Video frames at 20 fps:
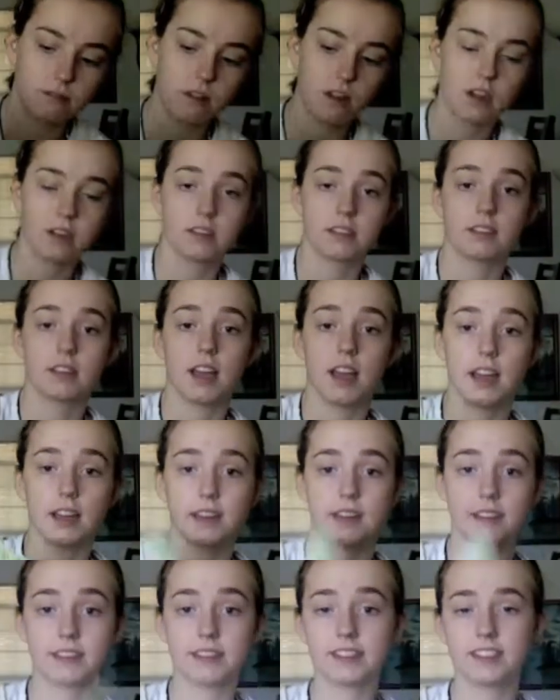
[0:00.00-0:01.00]
Oh, I'm sorry.
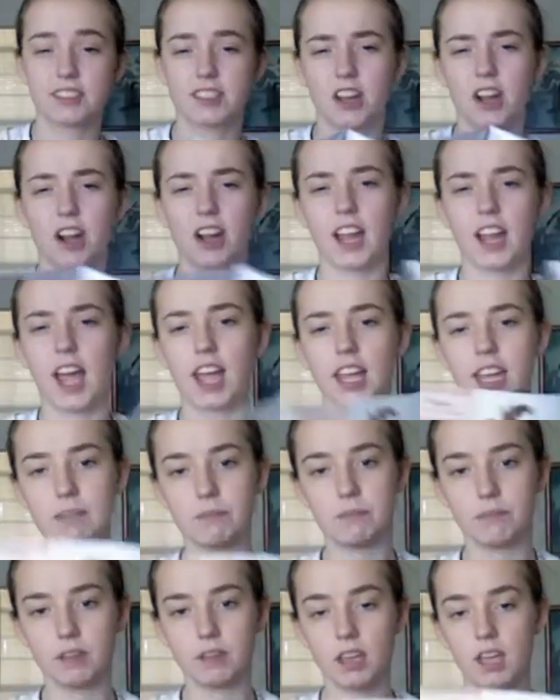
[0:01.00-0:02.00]
Sorry, I am
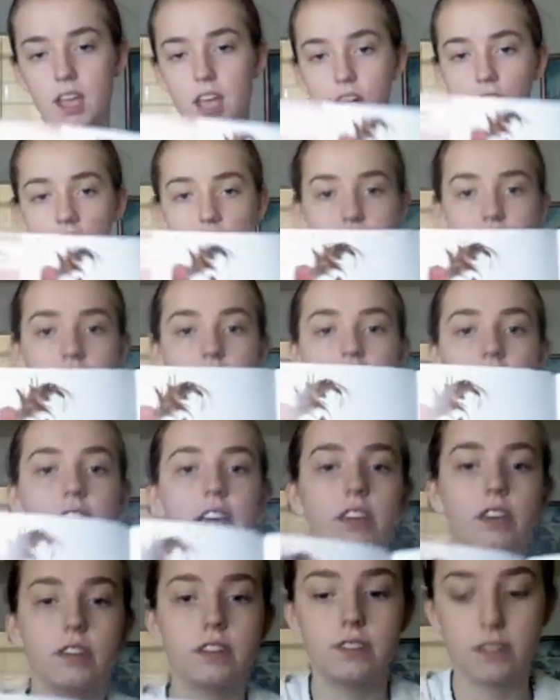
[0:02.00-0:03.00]
trying to
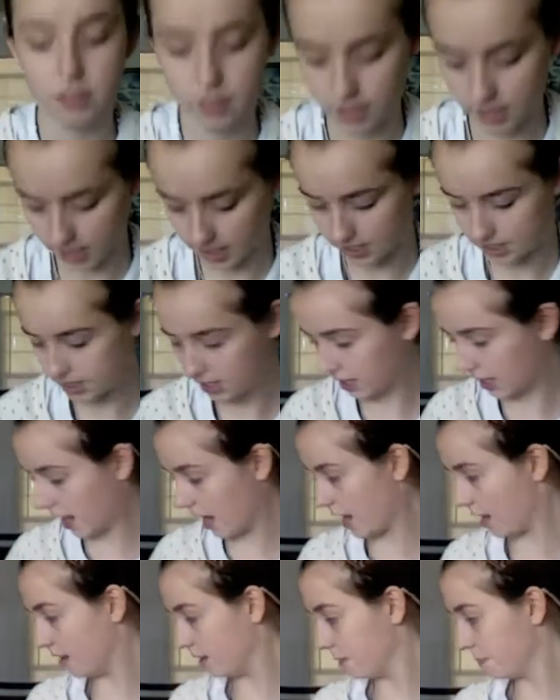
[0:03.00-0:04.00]
get used to this again.